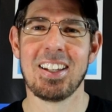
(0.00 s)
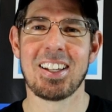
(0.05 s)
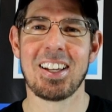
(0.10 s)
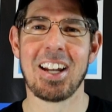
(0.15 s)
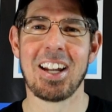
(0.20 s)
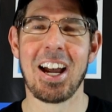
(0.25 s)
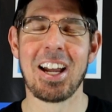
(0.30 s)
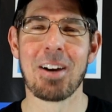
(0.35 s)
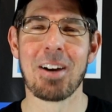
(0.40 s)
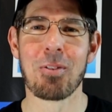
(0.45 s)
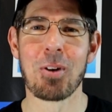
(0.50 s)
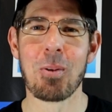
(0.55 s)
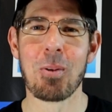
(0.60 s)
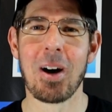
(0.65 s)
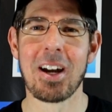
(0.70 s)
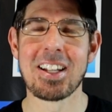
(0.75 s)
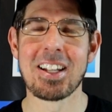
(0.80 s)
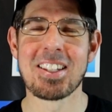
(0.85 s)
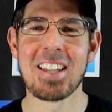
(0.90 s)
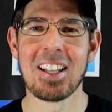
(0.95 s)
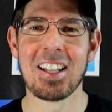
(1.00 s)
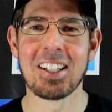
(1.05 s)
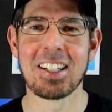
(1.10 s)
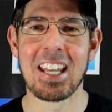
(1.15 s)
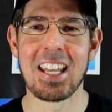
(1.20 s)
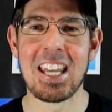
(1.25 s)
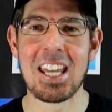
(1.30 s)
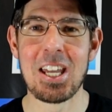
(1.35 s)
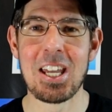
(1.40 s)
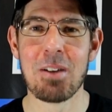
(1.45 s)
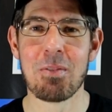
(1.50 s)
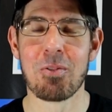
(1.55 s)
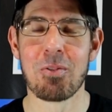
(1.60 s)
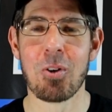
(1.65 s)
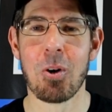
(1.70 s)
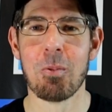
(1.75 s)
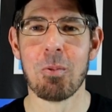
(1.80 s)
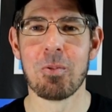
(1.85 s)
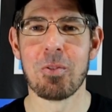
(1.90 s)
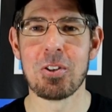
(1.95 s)
G'day everyone, it's Alan here
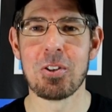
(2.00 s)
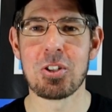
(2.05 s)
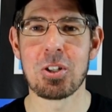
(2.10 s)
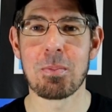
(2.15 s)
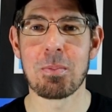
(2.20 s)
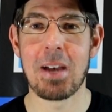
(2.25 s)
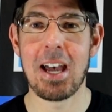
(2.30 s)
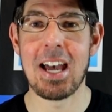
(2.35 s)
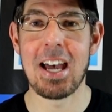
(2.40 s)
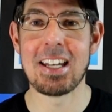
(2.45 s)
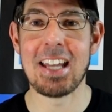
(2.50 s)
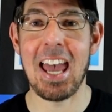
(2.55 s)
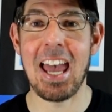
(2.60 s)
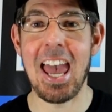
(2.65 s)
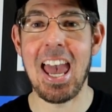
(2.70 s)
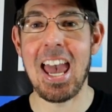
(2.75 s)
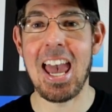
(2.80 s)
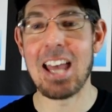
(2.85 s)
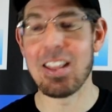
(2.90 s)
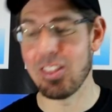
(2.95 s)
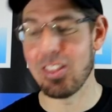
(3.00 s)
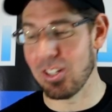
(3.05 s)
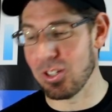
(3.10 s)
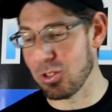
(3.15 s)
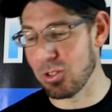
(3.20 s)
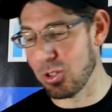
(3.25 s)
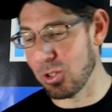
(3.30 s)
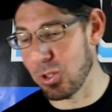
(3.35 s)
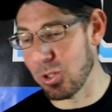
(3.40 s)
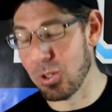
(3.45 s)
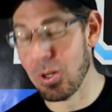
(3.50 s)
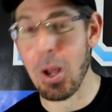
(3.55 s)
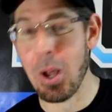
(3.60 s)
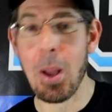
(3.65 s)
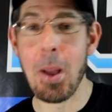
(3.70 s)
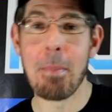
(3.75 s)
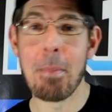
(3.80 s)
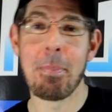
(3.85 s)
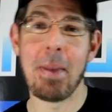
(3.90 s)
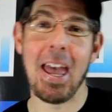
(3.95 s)
from FishingMad, and the new
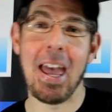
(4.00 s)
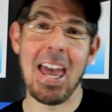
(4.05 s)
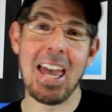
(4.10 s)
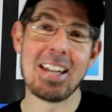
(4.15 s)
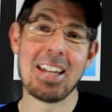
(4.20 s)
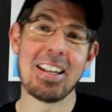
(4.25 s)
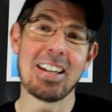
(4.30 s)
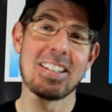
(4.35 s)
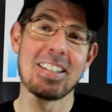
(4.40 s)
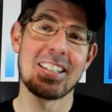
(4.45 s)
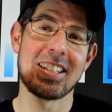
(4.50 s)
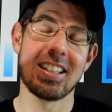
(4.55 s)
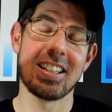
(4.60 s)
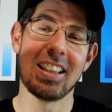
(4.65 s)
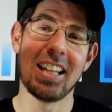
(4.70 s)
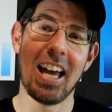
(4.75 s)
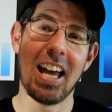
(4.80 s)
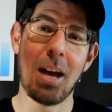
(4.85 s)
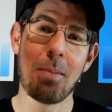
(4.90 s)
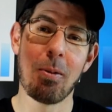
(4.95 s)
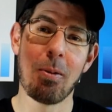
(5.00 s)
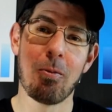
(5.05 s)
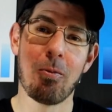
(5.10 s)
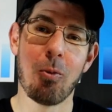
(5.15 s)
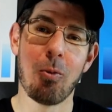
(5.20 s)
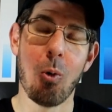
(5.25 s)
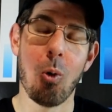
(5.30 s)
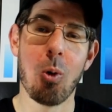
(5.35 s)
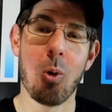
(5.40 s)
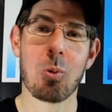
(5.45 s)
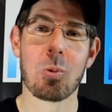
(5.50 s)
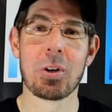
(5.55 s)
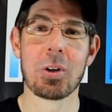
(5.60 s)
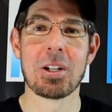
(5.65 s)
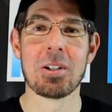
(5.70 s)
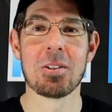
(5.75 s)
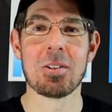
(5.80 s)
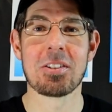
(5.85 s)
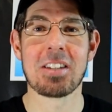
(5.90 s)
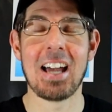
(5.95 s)
Penn Slammer 4
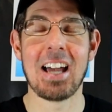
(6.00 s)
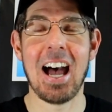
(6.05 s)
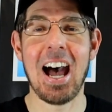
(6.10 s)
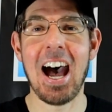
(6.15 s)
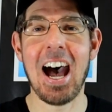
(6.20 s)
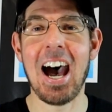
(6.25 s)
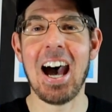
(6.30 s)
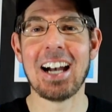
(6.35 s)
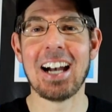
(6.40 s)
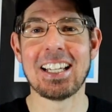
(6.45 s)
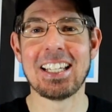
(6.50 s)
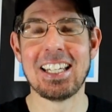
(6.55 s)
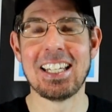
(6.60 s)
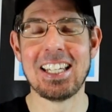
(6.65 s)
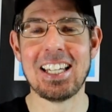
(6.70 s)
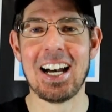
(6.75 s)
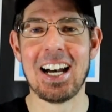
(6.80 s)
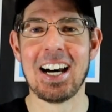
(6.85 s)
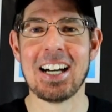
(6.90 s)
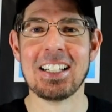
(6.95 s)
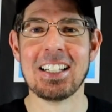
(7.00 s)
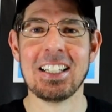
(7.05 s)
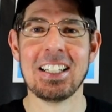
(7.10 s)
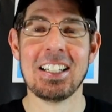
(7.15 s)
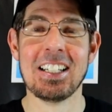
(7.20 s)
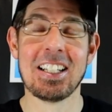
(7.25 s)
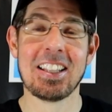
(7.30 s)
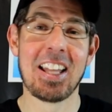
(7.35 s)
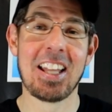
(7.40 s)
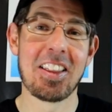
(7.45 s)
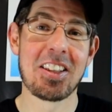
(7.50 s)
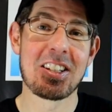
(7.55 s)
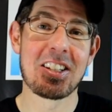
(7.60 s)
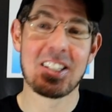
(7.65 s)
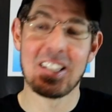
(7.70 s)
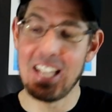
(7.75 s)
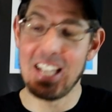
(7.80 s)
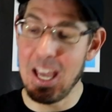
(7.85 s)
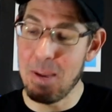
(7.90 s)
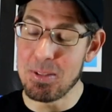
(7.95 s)
reels are here. Now the
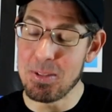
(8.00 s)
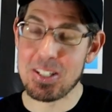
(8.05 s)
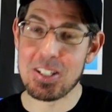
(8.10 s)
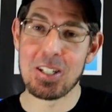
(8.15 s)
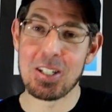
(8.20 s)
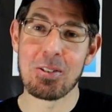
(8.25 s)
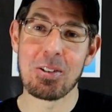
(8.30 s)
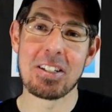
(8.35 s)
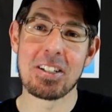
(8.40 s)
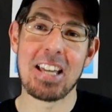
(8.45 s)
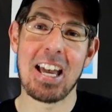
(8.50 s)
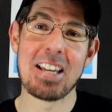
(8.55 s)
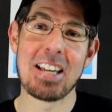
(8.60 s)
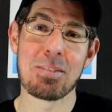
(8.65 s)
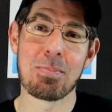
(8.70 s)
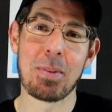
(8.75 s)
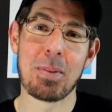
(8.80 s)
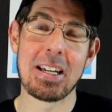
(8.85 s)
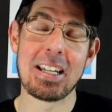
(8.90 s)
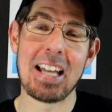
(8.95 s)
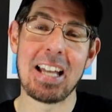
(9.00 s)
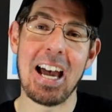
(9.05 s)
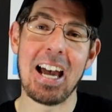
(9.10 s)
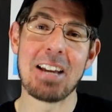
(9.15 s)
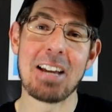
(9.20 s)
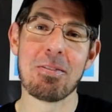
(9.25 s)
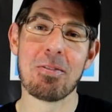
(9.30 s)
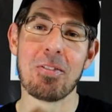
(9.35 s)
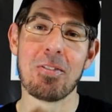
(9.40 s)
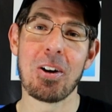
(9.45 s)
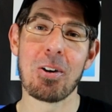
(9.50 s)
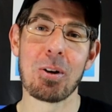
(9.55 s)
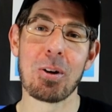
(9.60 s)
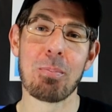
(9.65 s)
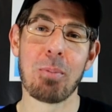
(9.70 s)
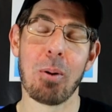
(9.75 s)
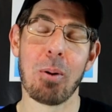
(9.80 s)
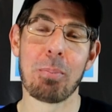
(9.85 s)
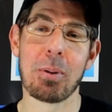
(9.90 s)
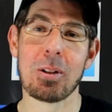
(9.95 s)
Slammer series has been a
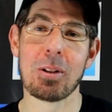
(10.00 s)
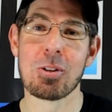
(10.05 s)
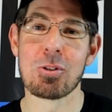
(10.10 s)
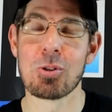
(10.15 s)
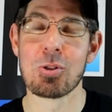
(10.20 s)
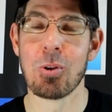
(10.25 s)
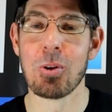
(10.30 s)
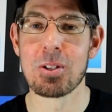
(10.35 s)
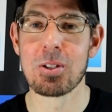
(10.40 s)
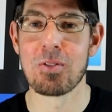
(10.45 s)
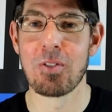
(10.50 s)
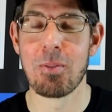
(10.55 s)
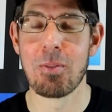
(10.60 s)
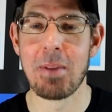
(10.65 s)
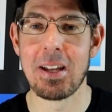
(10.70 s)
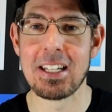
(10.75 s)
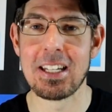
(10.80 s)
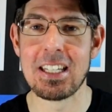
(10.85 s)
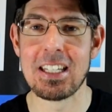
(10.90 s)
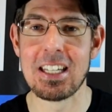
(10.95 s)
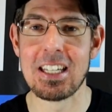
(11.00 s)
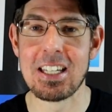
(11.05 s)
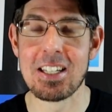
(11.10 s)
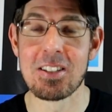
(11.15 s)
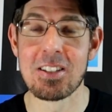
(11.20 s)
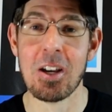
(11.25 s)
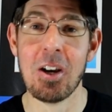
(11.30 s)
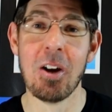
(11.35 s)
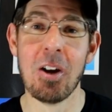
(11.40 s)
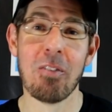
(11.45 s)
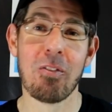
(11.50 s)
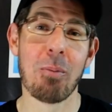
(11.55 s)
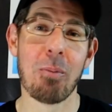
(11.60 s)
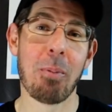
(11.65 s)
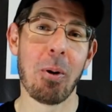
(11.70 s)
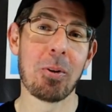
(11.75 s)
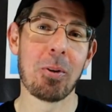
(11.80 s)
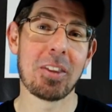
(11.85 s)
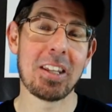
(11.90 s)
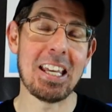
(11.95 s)
very popular choice for many years for
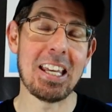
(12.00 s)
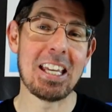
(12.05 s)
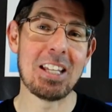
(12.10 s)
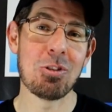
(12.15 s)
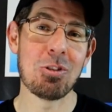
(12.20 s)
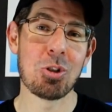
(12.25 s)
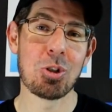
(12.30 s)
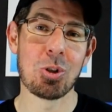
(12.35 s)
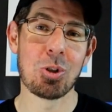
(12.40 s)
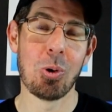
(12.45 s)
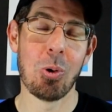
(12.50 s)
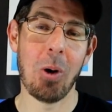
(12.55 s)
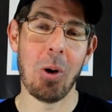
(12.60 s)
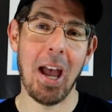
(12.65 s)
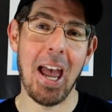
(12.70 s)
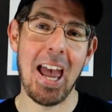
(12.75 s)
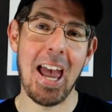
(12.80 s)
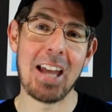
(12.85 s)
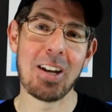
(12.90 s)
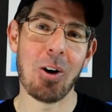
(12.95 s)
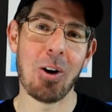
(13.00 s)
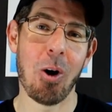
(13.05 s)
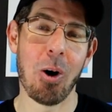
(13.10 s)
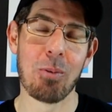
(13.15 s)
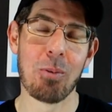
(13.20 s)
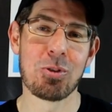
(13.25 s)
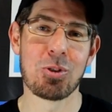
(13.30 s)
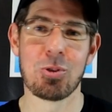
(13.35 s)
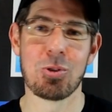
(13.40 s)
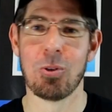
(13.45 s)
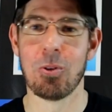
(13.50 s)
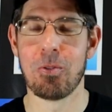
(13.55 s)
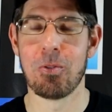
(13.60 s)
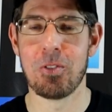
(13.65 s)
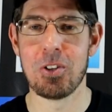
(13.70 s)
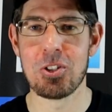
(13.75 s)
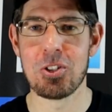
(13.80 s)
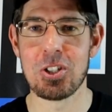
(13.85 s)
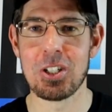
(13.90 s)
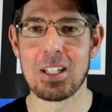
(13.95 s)
both inshore and offshore
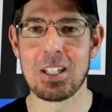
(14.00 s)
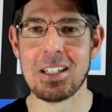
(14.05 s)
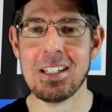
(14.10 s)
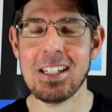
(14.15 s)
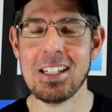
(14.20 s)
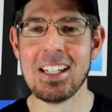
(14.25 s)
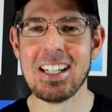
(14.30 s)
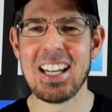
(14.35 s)
fishing.